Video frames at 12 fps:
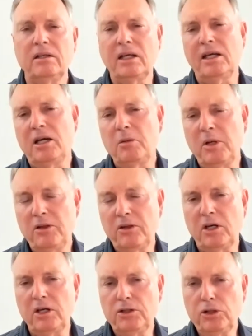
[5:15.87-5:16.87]
there'd only be
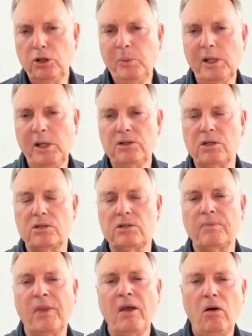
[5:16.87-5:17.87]
32 pieces.